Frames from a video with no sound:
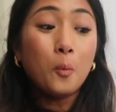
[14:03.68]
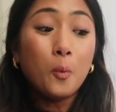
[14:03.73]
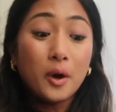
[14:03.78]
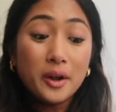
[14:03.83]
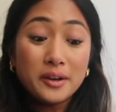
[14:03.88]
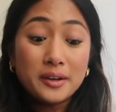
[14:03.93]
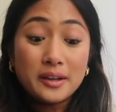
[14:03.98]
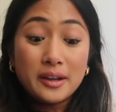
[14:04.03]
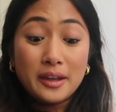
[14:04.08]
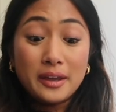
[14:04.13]

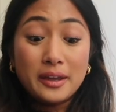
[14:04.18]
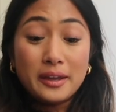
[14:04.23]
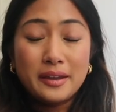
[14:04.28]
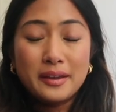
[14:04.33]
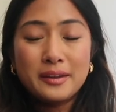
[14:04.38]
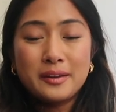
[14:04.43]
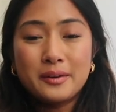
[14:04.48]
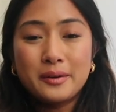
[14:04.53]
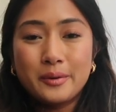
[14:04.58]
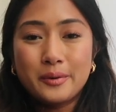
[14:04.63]
one
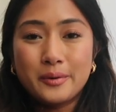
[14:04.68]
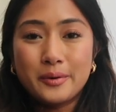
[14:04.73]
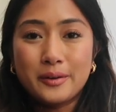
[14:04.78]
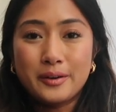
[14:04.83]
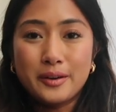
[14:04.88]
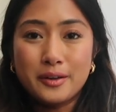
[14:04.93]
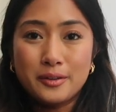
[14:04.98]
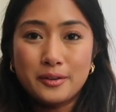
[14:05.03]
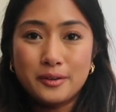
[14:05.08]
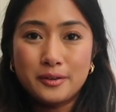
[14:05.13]
day or
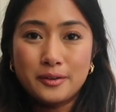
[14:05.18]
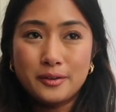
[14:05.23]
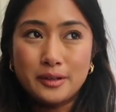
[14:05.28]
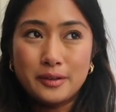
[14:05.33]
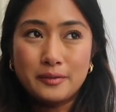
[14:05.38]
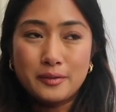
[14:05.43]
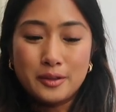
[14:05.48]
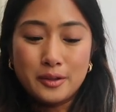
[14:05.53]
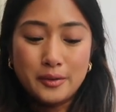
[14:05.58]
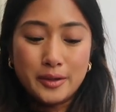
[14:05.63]
another
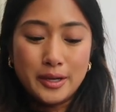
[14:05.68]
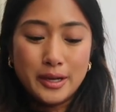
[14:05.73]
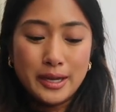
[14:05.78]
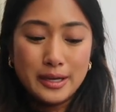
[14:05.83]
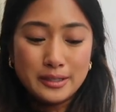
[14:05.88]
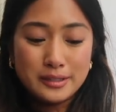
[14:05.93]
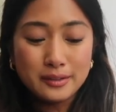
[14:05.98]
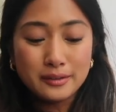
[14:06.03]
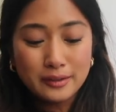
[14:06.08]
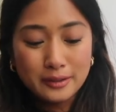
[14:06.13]
even though i
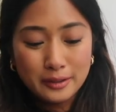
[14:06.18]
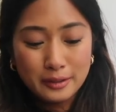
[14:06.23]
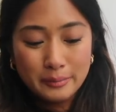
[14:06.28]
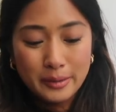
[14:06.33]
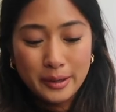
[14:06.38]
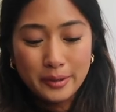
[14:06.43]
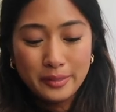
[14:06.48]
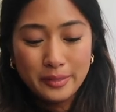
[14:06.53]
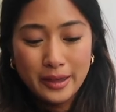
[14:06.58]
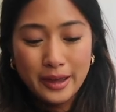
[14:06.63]
hate to think
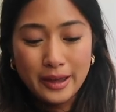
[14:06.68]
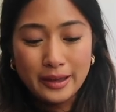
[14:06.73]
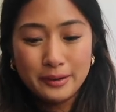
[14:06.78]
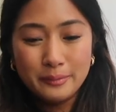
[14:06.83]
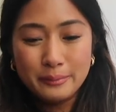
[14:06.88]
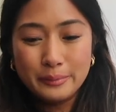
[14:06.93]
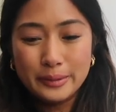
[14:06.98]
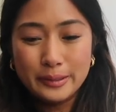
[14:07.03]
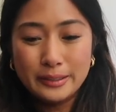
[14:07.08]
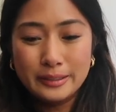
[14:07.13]
about that
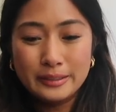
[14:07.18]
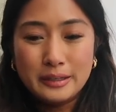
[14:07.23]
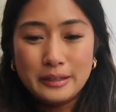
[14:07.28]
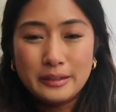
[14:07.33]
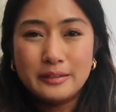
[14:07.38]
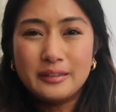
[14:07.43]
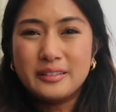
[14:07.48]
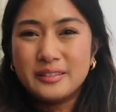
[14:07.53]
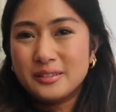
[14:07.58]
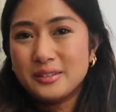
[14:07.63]
but
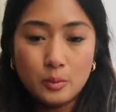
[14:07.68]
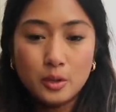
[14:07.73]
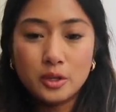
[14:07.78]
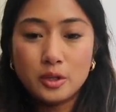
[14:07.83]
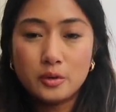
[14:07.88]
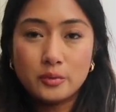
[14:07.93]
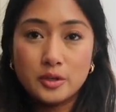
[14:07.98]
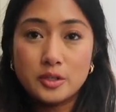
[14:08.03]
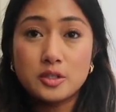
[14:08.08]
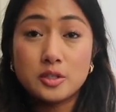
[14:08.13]
that's one of
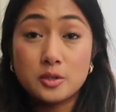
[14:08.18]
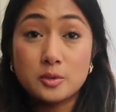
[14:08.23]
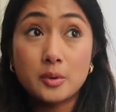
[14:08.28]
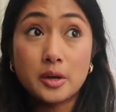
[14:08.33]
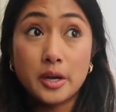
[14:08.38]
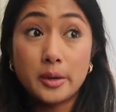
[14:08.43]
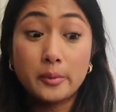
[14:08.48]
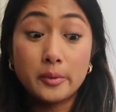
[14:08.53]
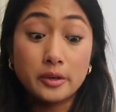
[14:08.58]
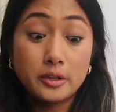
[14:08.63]
the reasons
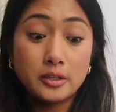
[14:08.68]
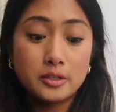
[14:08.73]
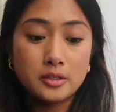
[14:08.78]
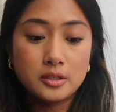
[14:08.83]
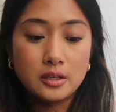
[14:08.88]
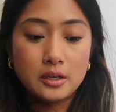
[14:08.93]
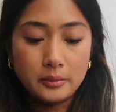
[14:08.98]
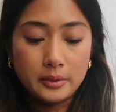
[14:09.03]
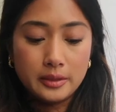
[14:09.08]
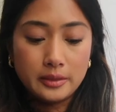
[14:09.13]
why I wanted
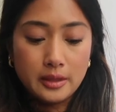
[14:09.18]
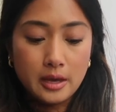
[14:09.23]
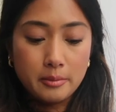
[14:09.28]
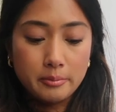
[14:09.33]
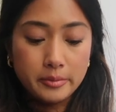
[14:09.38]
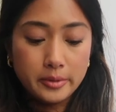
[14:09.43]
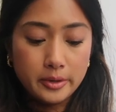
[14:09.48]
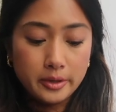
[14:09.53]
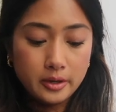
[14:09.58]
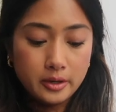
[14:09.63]
to read
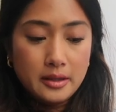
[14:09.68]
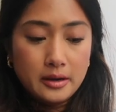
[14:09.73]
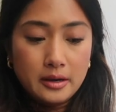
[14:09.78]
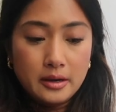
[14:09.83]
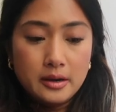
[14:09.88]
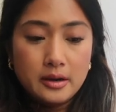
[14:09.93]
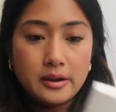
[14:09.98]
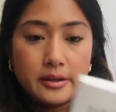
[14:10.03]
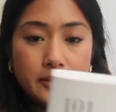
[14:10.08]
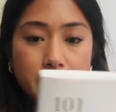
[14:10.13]
that book. Then
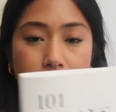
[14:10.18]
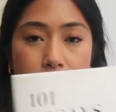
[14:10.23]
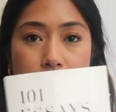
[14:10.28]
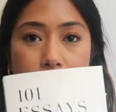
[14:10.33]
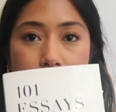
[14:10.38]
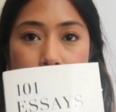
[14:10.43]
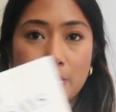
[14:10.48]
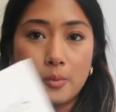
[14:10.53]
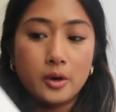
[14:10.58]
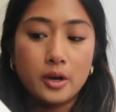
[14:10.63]

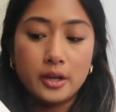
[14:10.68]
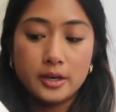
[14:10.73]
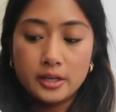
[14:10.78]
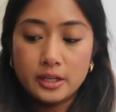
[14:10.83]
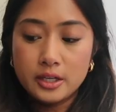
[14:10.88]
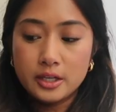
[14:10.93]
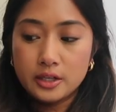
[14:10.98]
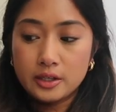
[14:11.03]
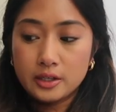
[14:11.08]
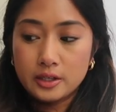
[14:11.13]
another one
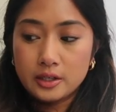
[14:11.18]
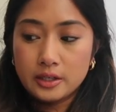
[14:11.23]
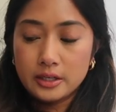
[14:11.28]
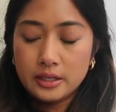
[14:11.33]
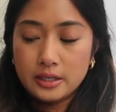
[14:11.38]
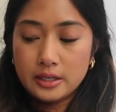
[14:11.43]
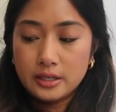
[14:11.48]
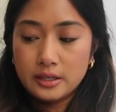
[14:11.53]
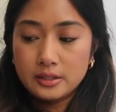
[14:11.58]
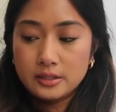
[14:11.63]
here
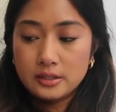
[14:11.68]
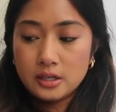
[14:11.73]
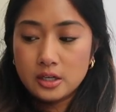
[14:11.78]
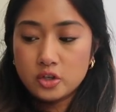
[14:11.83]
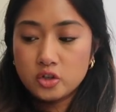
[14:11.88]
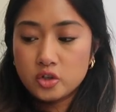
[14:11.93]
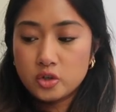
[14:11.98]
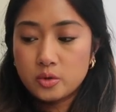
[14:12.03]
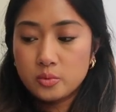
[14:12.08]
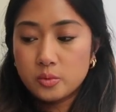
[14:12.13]
is
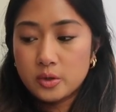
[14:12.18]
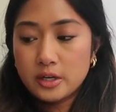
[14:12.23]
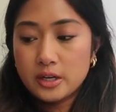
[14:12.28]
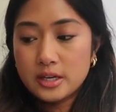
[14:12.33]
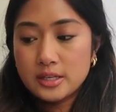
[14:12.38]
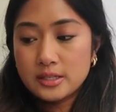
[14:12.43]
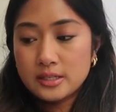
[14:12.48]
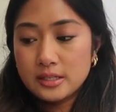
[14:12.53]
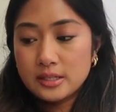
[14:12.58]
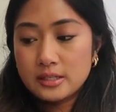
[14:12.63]
101
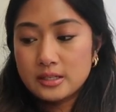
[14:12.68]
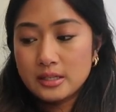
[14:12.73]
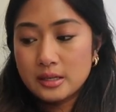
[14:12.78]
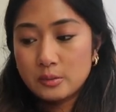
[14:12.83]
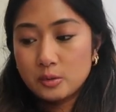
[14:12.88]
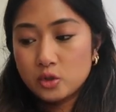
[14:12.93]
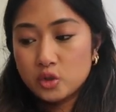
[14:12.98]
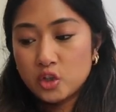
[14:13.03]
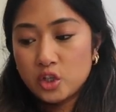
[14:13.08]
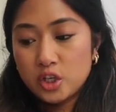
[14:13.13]
Essays That
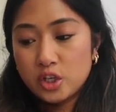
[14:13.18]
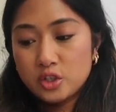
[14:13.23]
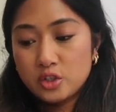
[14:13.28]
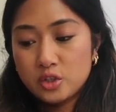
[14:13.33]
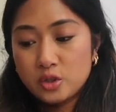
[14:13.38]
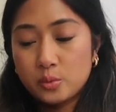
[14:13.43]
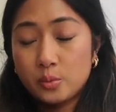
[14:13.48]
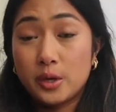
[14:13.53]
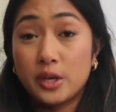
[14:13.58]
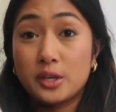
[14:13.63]
Will Change
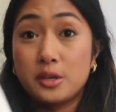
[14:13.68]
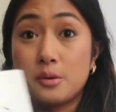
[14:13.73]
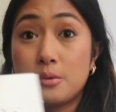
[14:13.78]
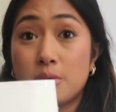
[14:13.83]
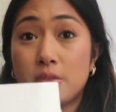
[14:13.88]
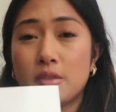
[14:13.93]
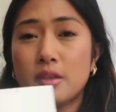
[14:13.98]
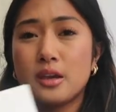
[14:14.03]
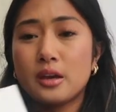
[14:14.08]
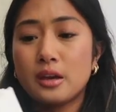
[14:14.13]
the Way You
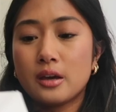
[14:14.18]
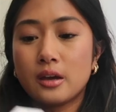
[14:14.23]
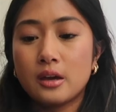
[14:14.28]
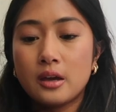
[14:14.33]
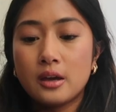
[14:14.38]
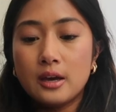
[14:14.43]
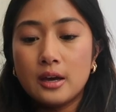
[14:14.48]
Think.